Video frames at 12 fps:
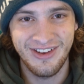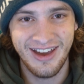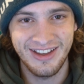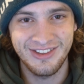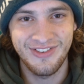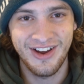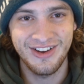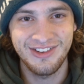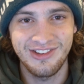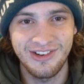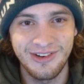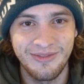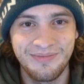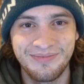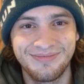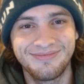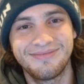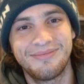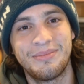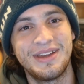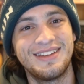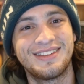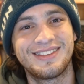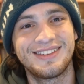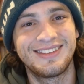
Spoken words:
guys very soon. Peace.